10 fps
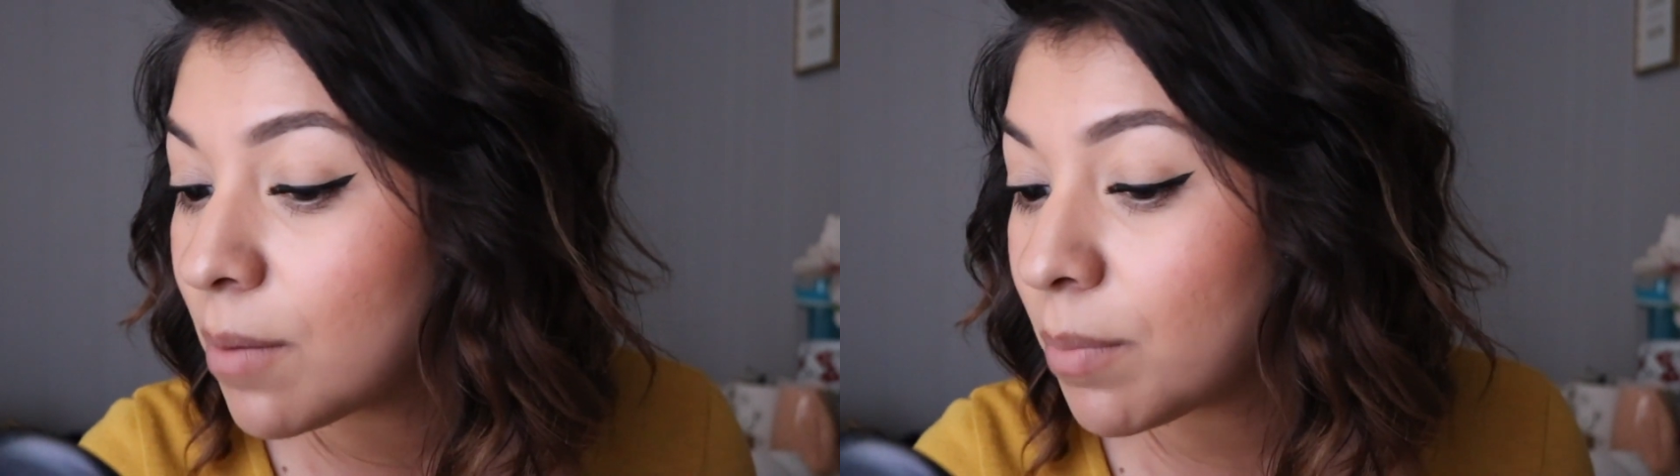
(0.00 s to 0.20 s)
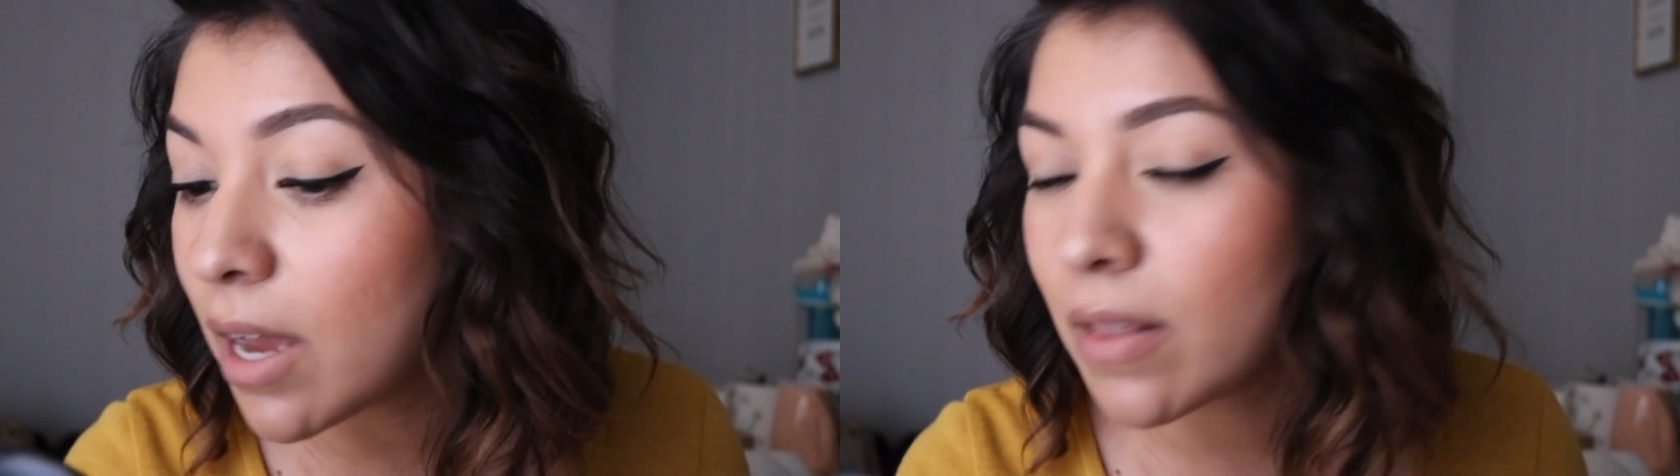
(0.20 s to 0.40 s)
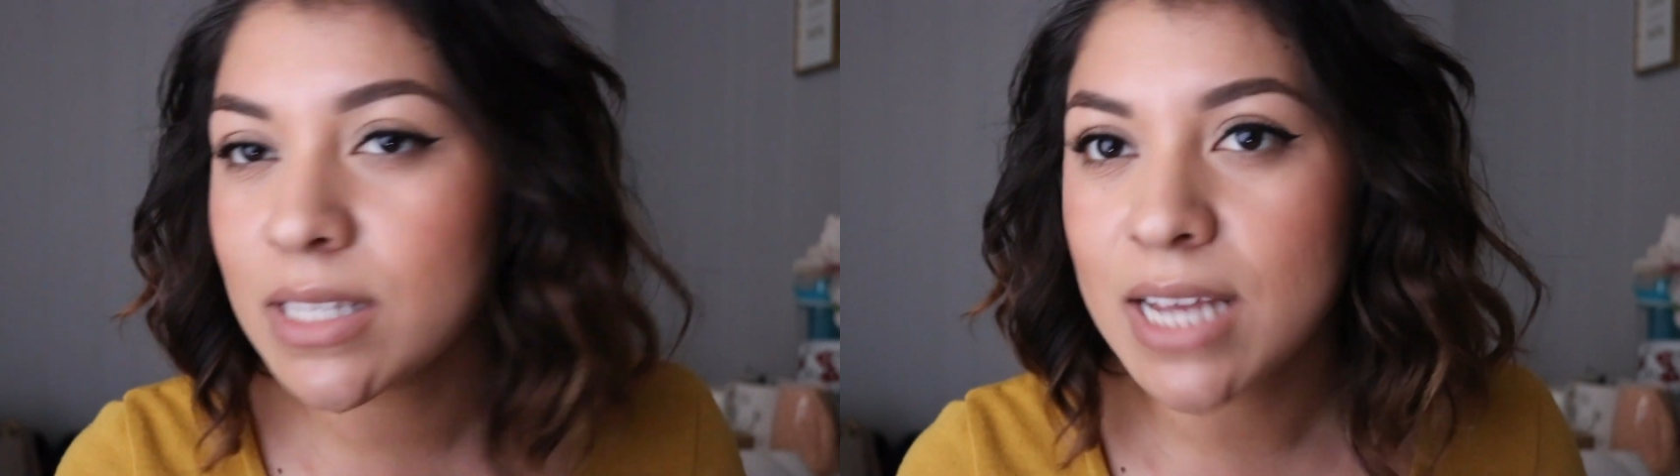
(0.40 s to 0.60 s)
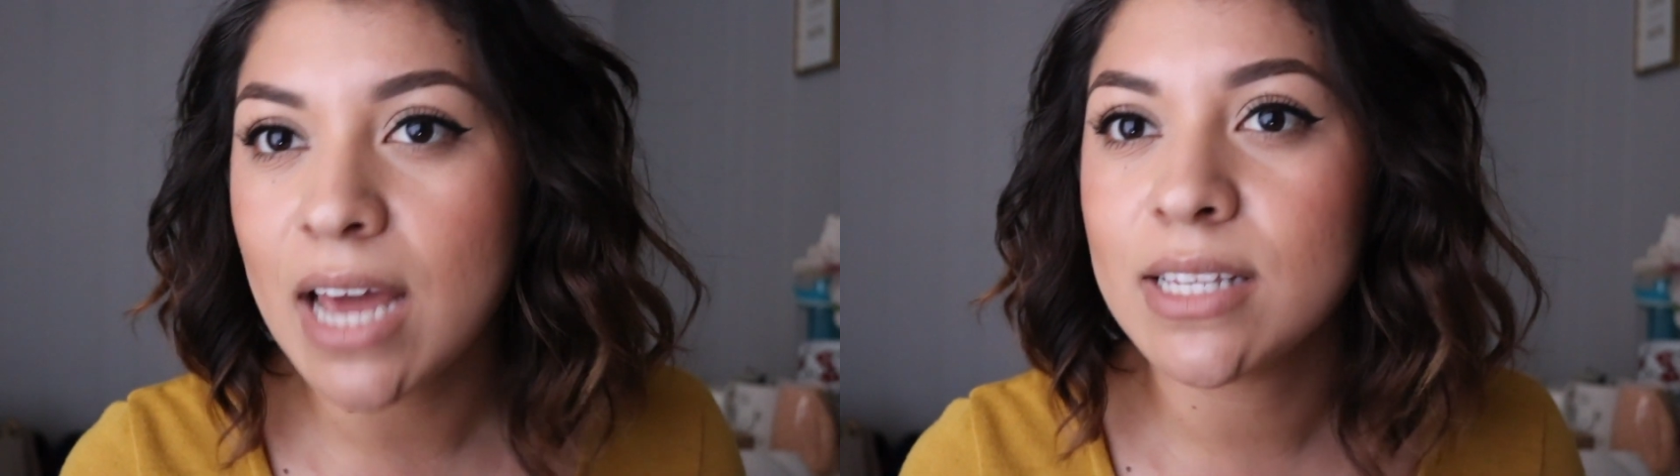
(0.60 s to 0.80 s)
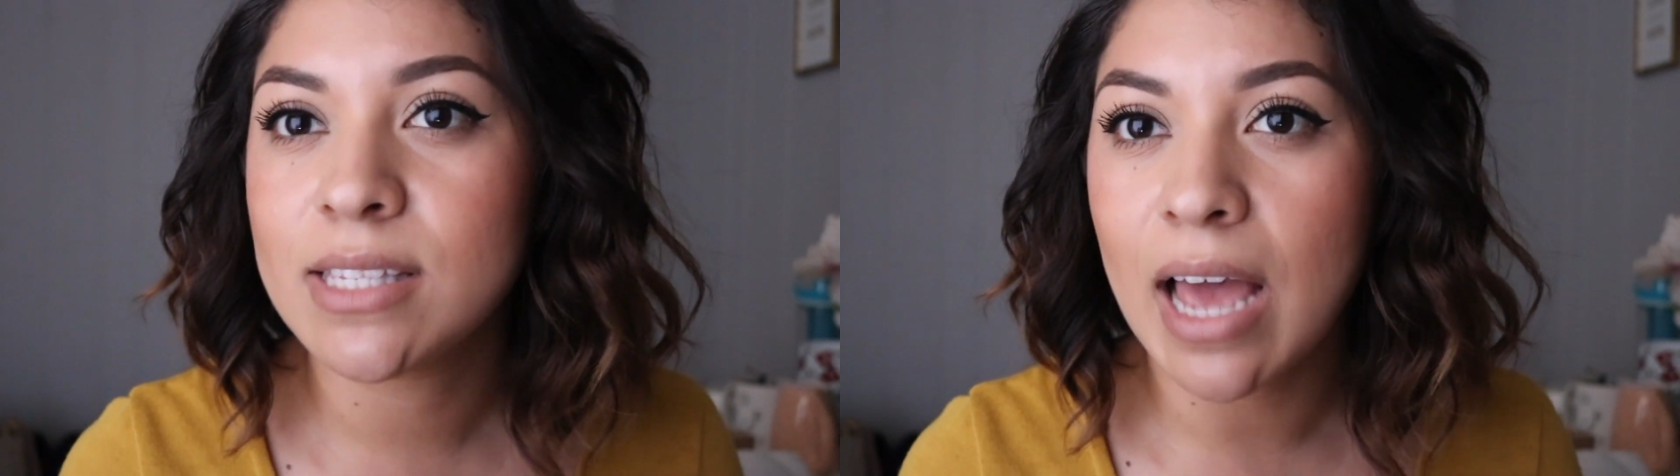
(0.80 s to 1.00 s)
But now that it's
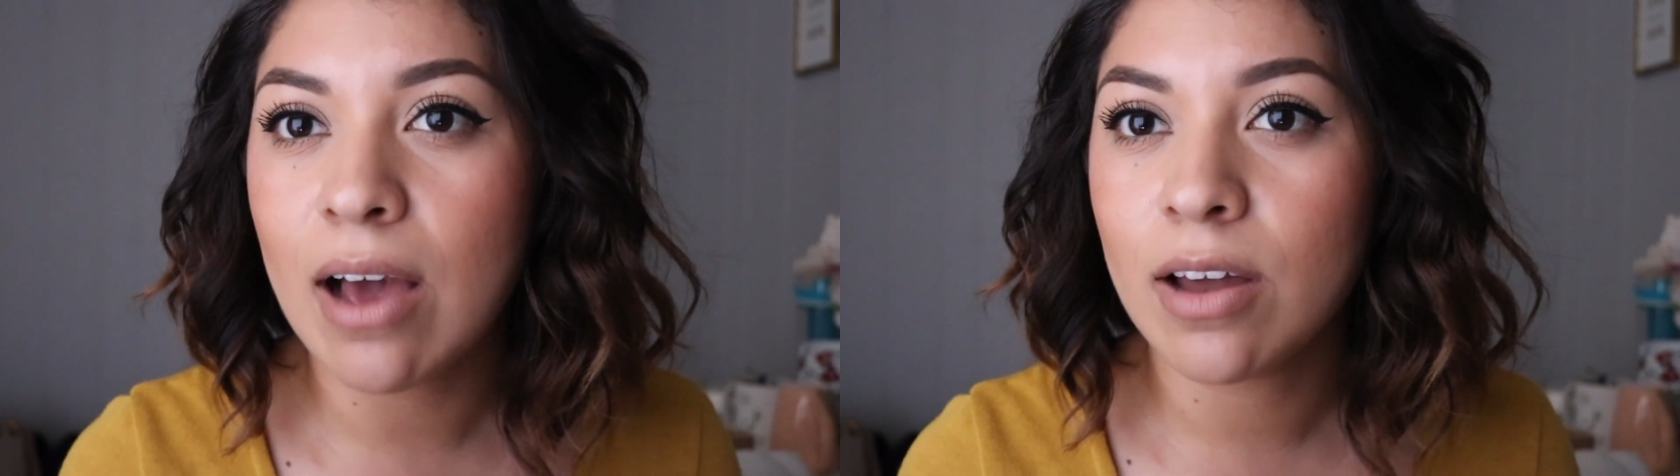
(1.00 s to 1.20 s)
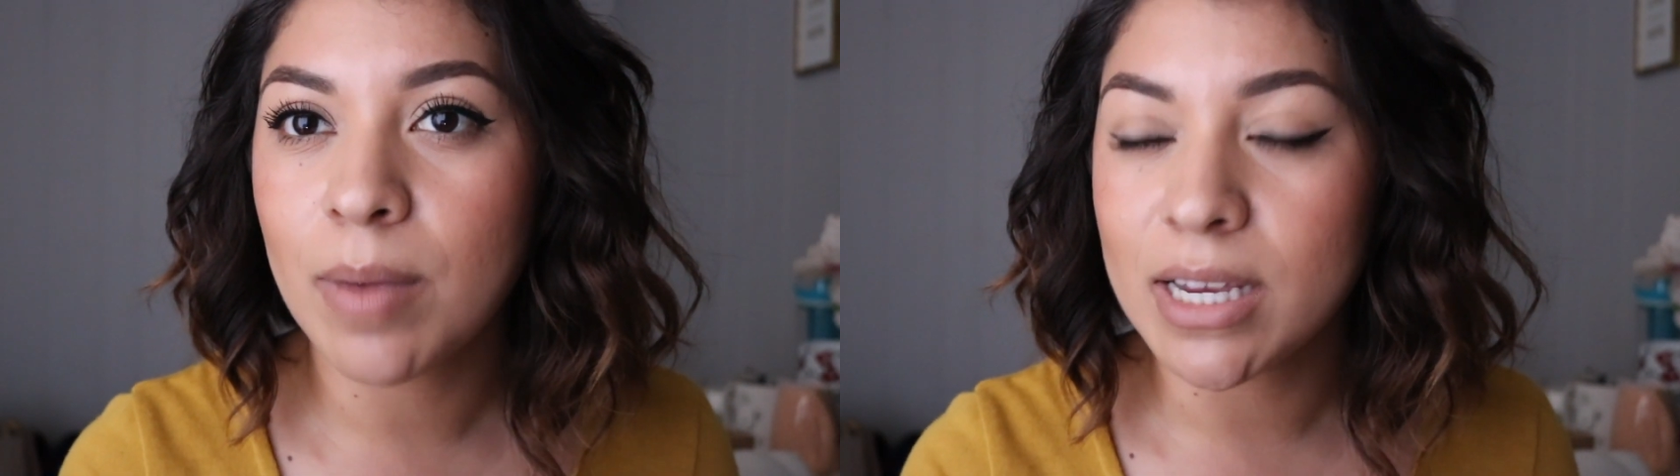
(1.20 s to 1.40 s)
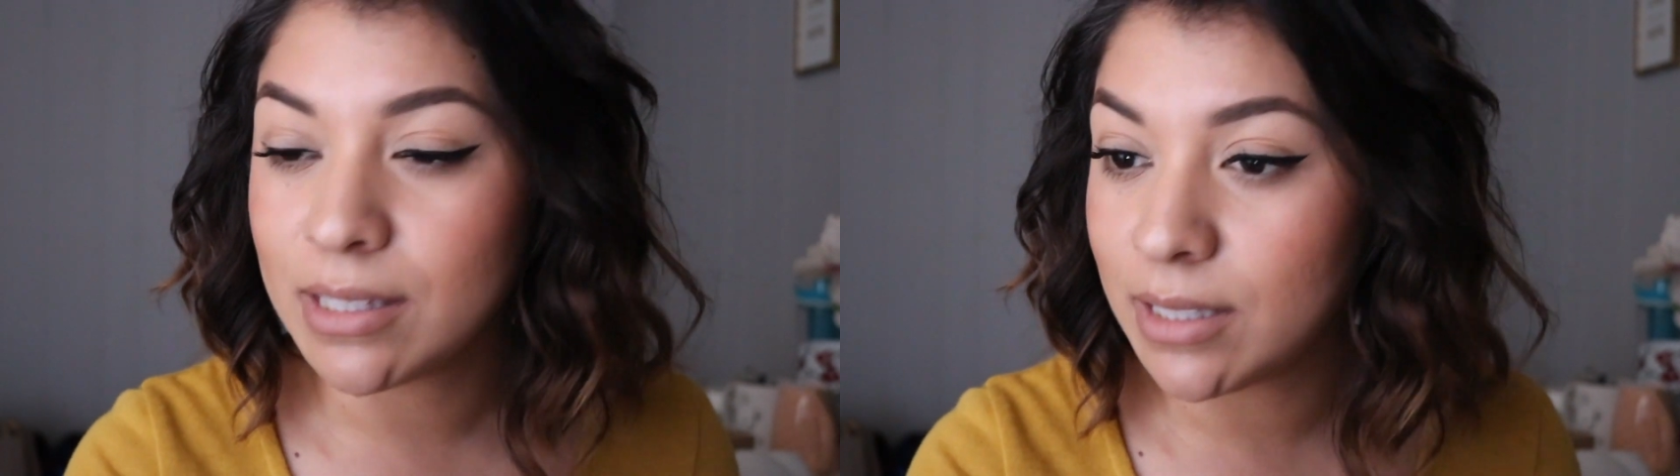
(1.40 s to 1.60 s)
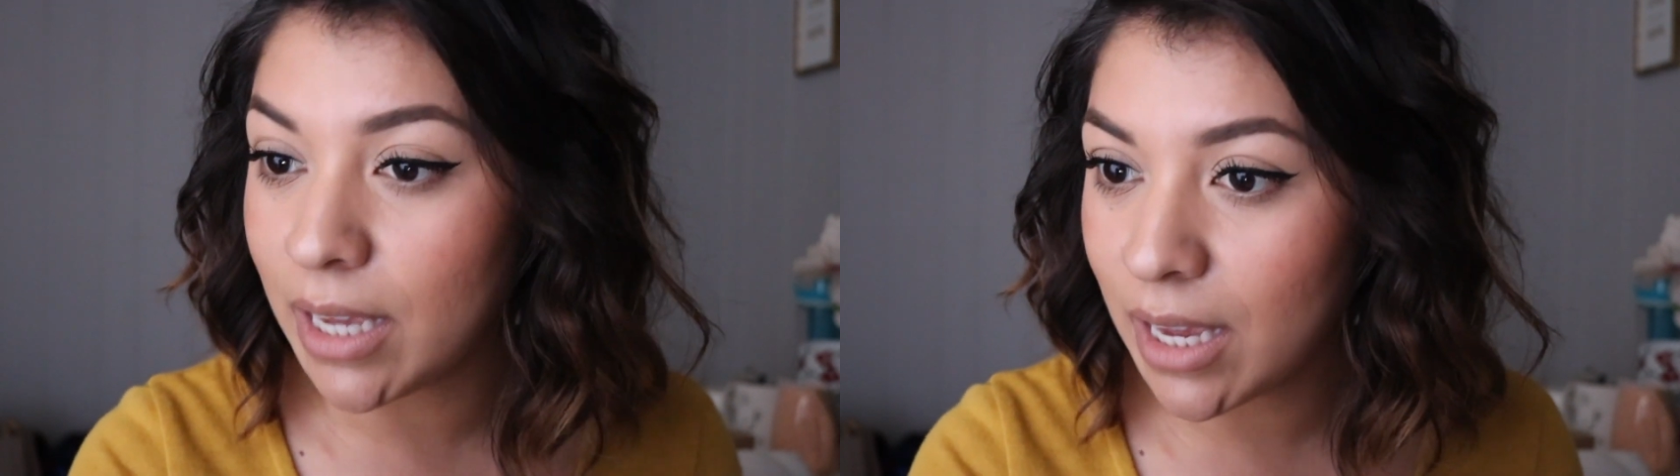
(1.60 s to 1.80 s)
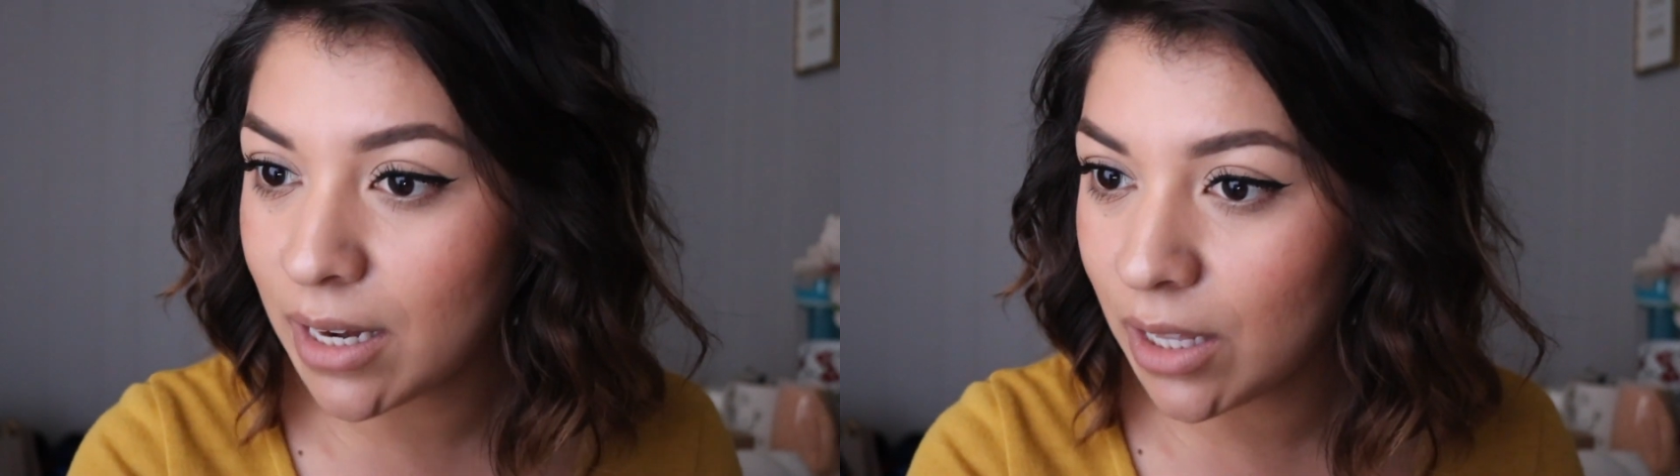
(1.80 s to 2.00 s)
kind of sat on my skin,